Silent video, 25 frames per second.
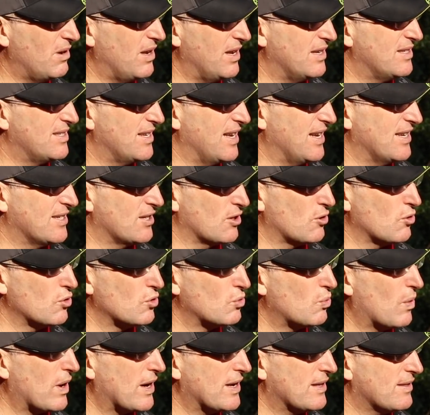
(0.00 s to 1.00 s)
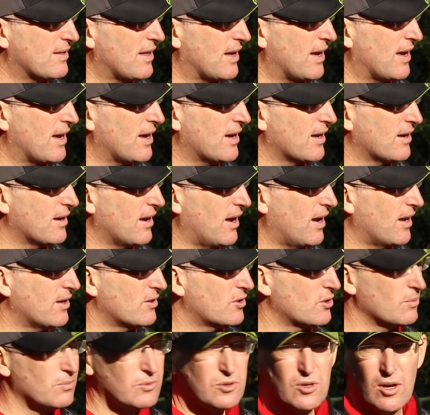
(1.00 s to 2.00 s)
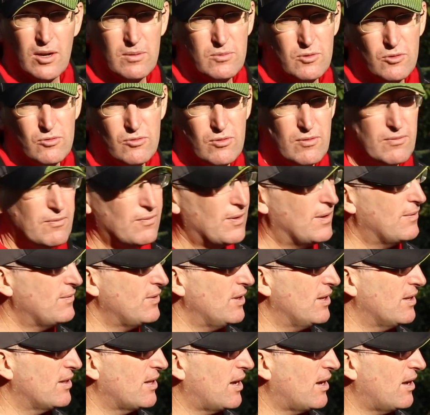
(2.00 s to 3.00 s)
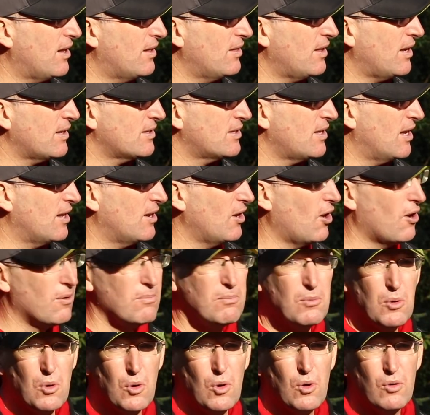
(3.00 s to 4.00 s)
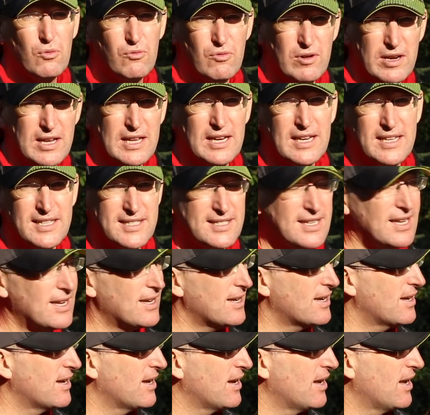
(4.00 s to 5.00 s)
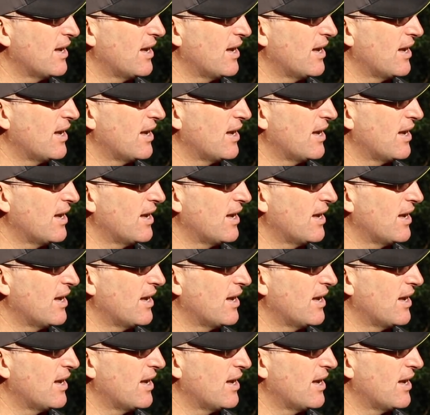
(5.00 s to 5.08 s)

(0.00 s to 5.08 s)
is a good weight there, and sometimes 150 and that's a lot more realistic.